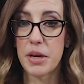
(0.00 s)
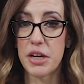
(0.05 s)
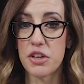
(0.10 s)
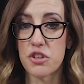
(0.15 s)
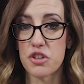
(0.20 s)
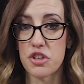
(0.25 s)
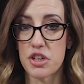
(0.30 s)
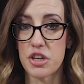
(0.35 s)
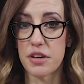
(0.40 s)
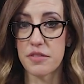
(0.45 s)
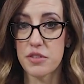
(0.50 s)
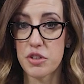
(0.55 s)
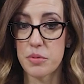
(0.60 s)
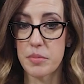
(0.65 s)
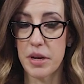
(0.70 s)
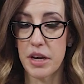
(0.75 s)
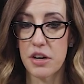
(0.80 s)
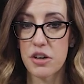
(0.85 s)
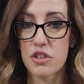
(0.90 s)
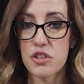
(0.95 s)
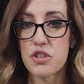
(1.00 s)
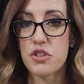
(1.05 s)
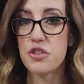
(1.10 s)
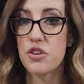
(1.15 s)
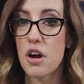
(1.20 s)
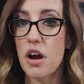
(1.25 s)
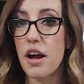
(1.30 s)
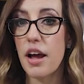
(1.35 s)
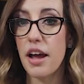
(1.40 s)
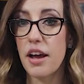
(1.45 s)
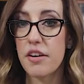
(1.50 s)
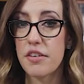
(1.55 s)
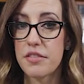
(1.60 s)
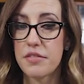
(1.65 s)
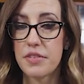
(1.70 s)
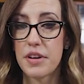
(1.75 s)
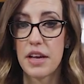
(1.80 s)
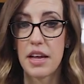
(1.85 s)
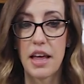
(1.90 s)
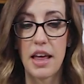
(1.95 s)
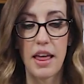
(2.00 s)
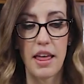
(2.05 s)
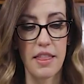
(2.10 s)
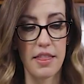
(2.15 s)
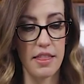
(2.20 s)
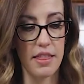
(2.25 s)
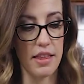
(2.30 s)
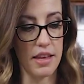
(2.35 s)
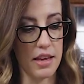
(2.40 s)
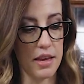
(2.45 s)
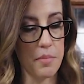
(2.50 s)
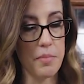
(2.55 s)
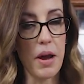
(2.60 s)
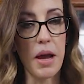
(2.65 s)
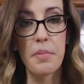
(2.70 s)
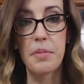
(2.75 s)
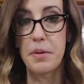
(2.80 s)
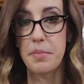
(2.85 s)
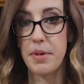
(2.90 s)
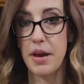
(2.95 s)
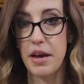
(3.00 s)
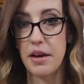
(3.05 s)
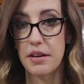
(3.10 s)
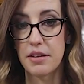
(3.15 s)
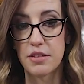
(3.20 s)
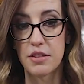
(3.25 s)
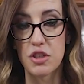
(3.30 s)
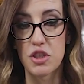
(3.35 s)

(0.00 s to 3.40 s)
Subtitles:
pastry chefs or bakers do not have the piping bag.